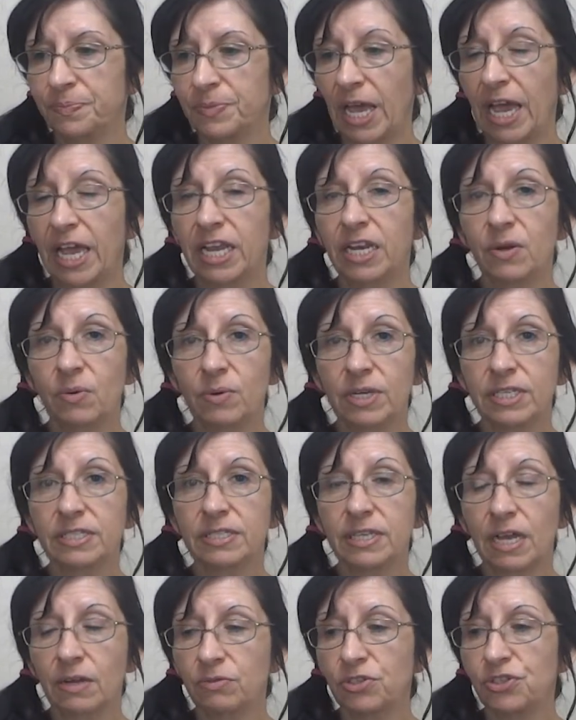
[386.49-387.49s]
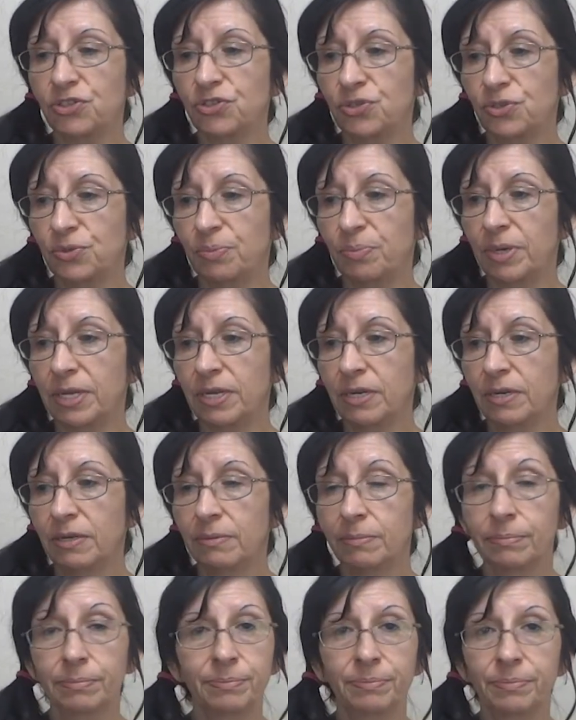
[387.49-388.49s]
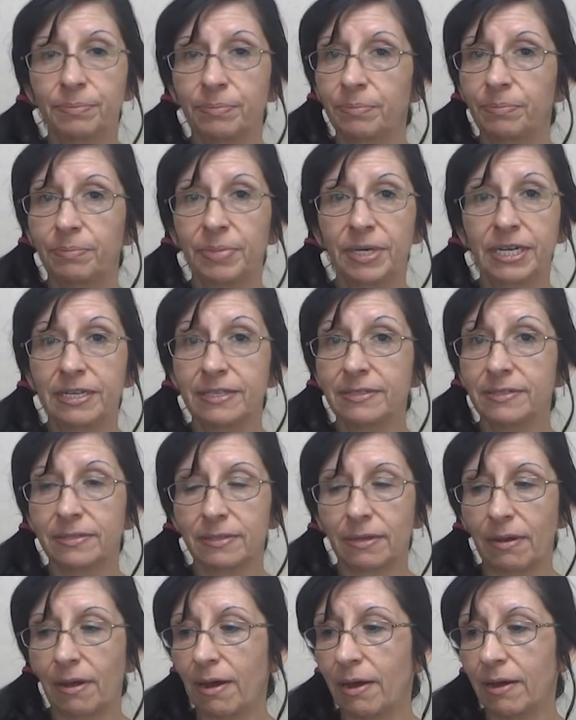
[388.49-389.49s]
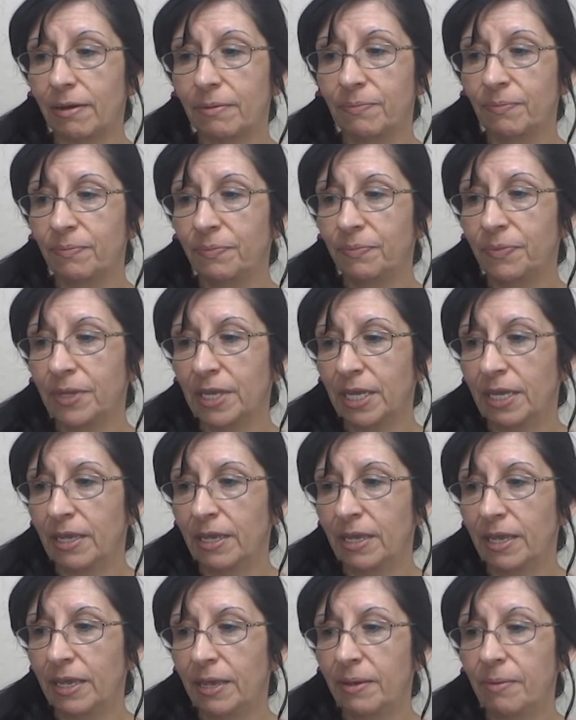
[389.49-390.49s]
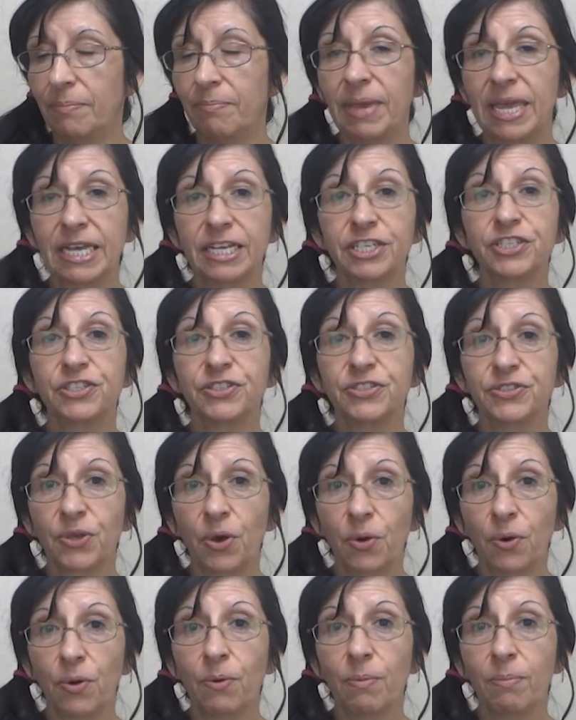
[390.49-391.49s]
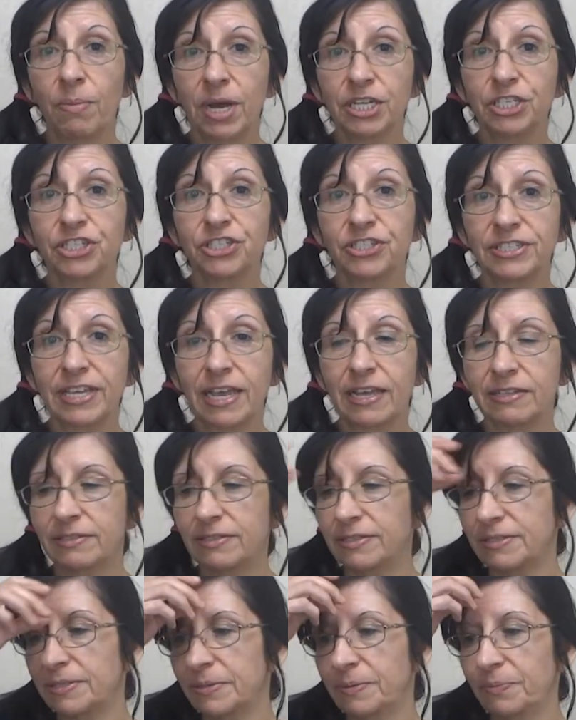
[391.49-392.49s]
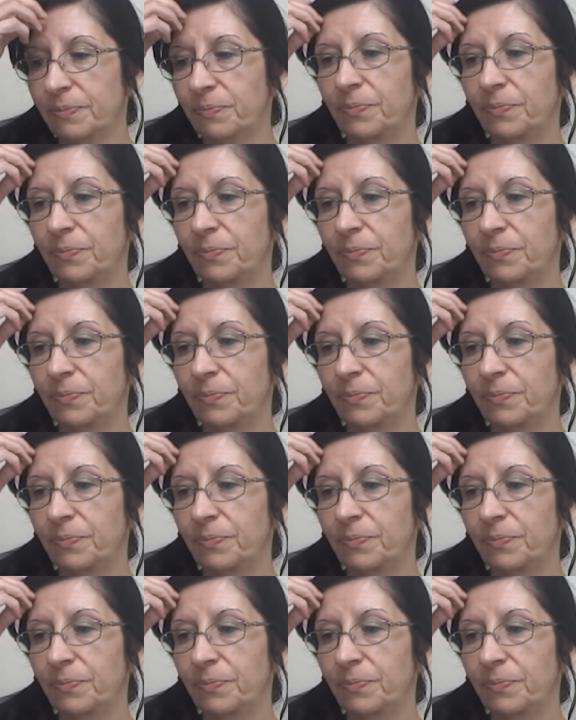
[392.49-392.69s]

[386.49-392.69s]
I know it sounds stupid, but it's not. It makes so much sense.